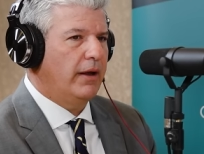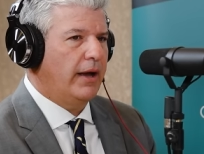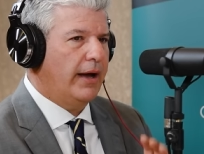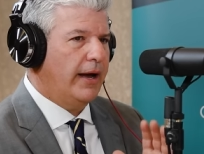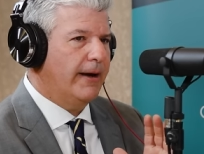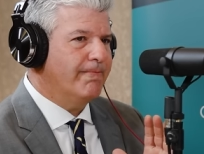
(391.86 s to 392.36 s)

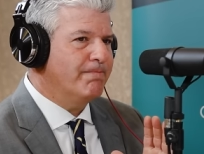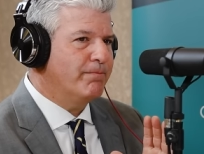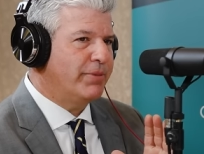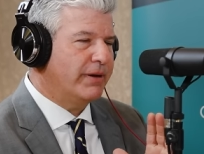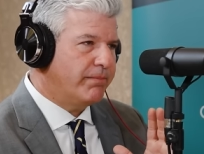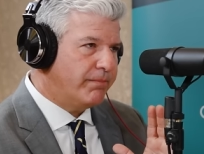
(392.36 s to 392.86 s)

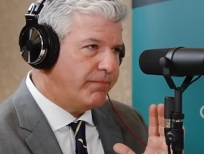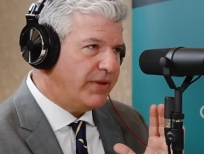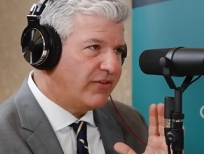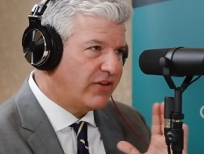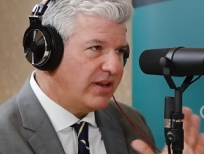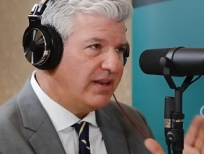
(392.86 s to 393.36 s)
But
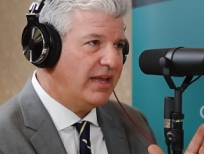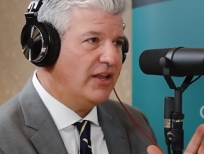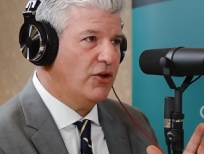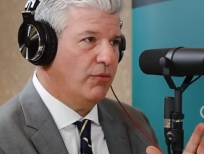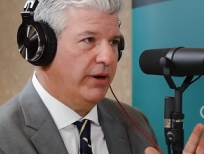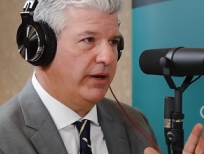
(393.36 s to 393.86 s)
it's
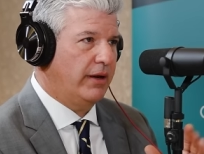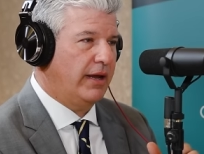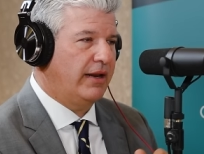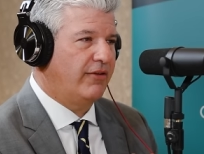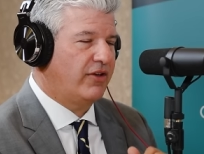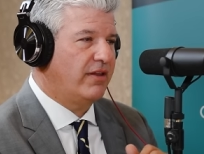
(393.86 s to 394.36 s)
continuing,
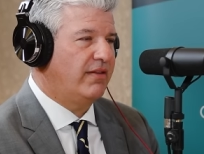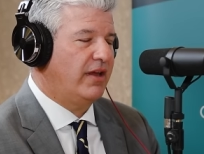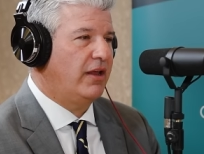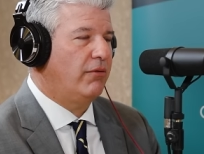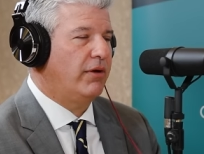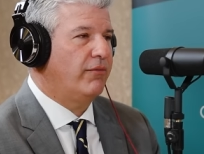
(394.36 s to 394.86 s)
and it's
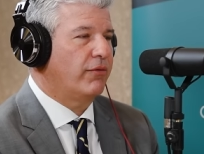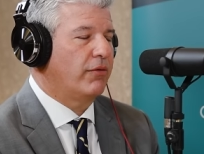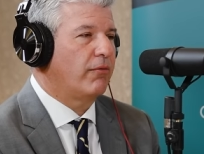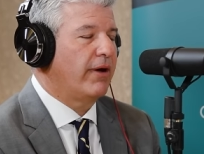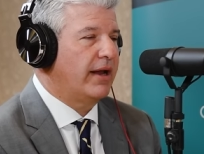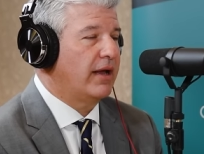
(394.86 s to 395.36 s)
continuing for
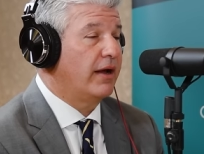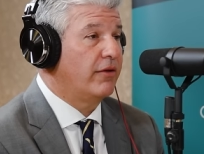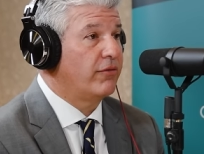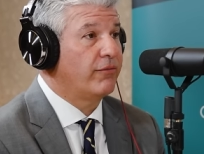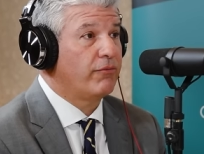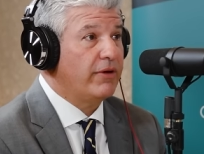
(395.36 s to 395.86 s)
the right
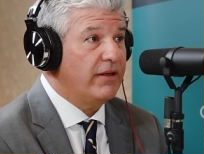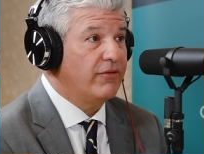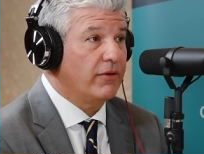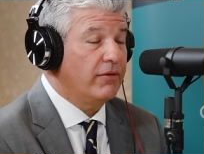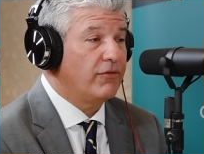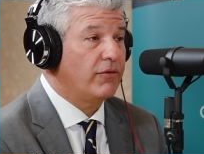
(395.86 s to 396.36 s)
kinds of
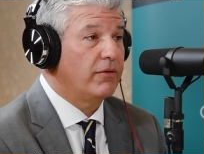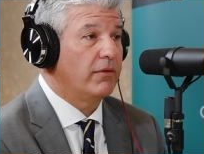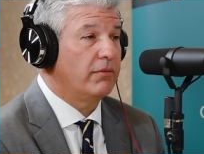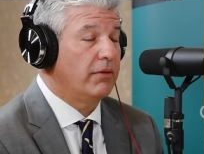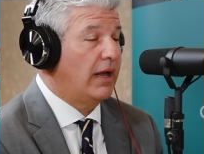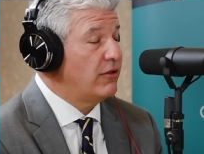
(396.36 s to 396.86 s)
reasons,
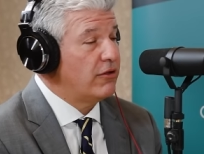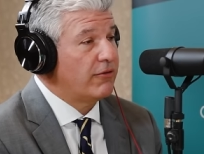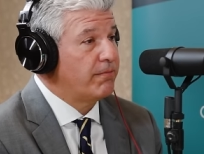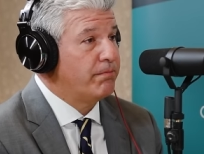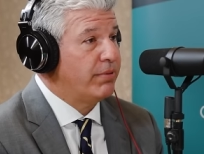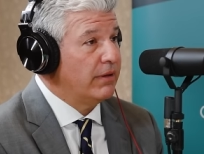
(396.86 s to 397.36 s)
not
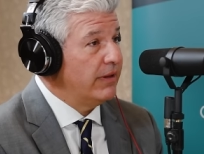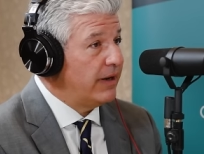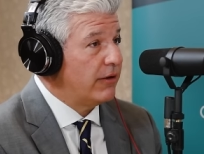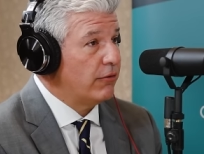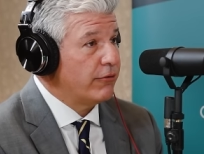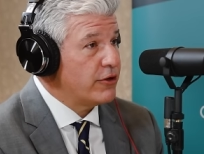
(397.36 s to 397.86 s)
just
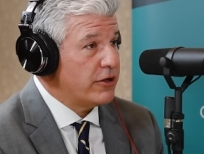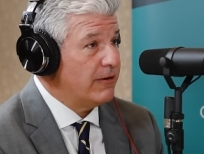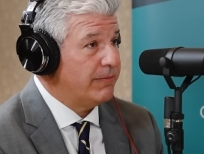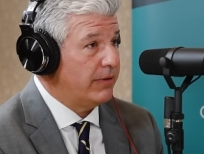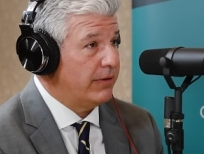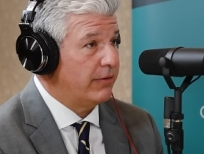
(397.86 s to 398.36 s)
political or
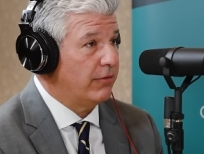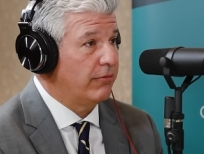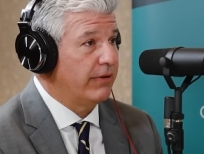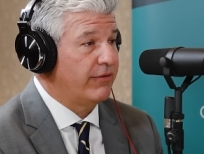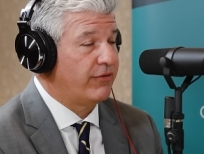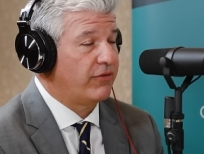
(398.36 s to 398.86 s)

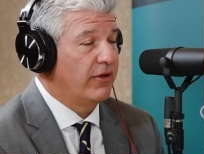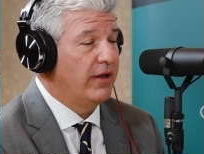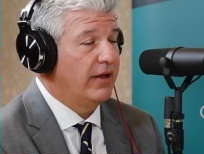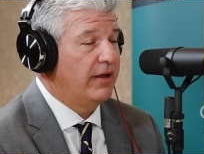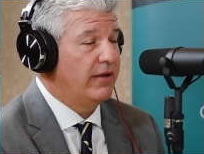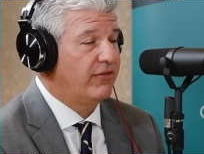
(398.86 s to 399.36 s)
geopolitical risks.
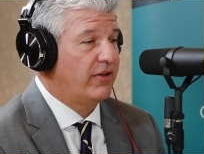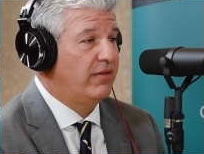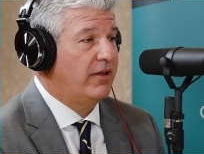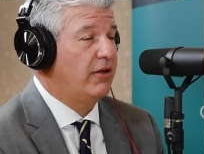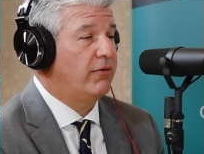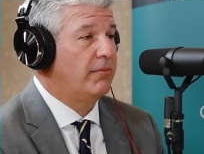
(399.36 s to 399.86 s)
It's
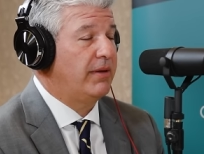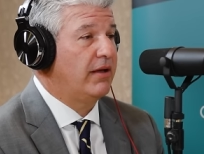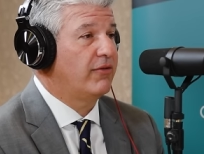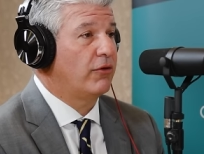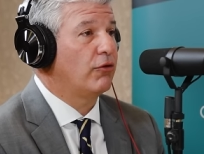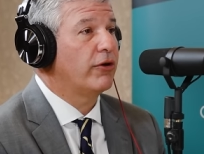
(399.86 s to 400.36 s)
continuing
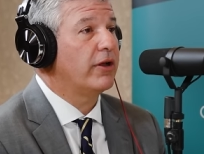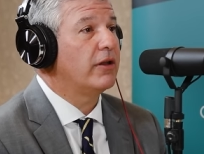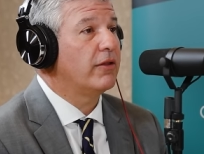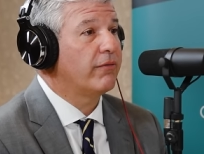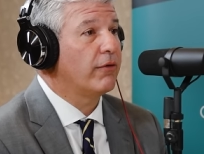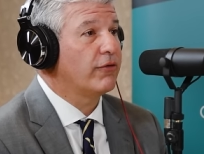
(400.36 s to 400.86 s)
because they're looking
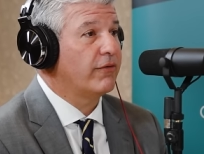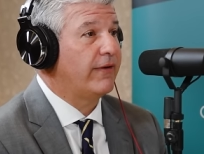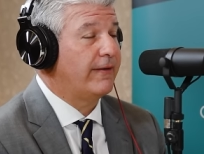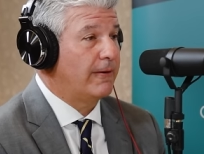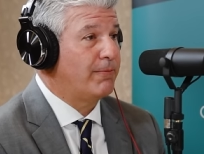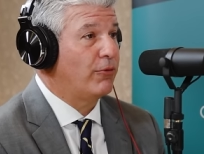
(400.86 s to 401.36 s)
to diversify their